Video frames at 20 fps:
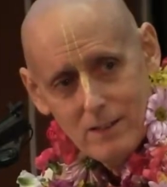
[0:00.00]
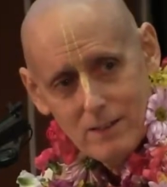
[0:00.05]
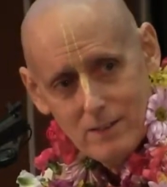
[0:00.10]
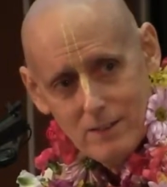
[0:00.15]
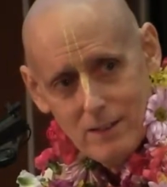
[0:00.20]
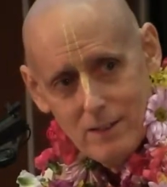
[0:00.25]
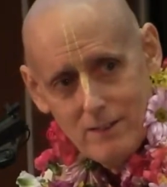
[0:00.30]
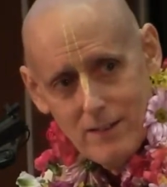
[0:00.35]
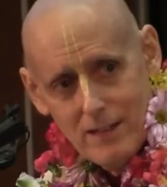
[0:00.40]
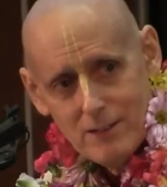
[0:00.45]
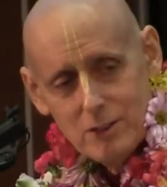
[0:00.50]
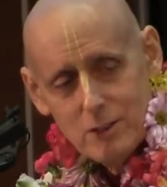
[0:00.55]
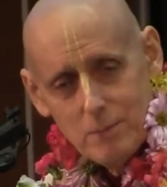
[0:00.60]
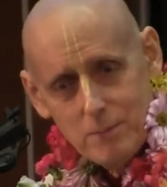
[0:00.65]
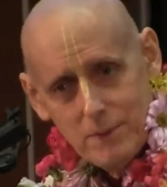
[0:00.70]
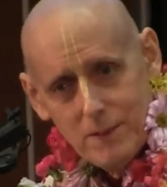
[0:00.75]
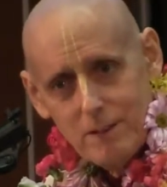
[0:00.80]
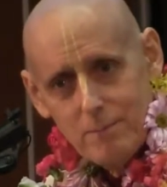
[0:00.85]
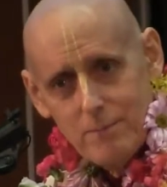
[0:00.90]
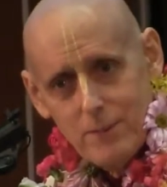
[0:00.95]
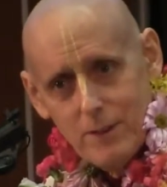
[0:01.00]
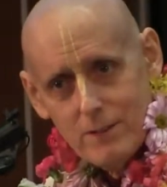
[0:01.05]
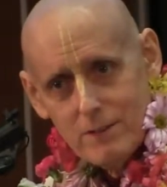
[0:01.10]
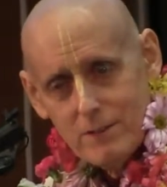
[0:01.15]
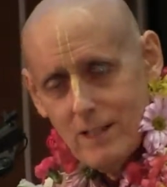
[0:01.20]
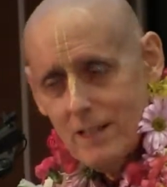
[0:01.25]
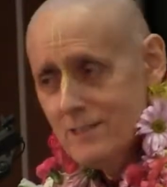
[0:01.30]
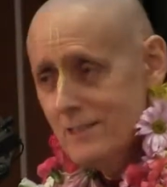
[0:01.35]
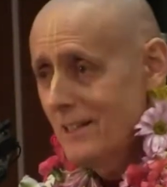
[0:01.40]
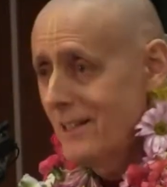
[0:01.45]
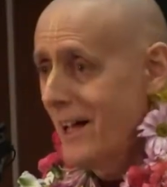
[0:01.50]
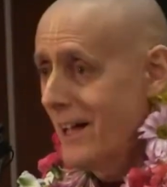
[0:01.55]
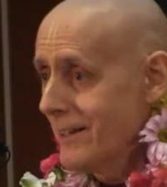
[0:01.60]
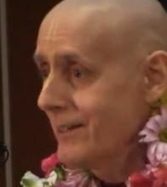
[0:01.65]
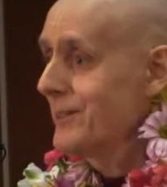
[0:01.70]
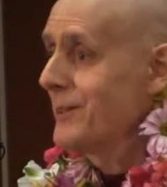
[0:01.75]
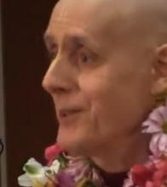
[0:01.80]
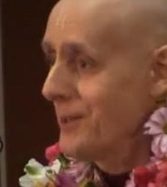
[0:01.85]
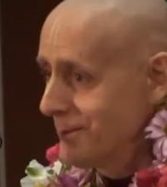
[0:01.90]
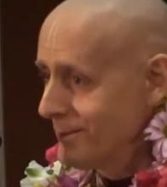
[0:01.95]
So that Supreme Person has a
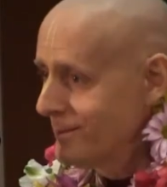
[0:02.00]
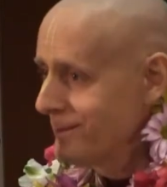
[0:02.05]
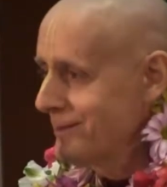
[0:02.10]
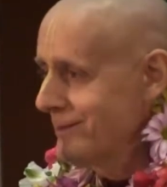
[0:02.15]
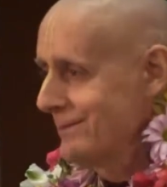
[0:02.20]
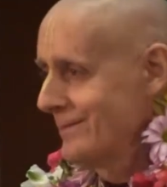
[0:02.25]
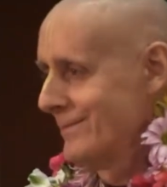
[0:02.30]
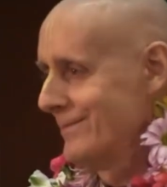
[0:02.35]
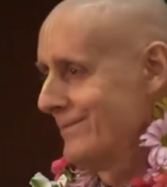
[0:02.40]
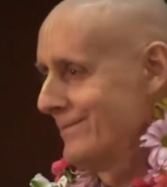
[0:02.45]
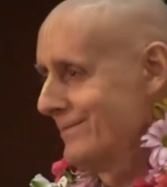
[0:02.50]
lot of kids.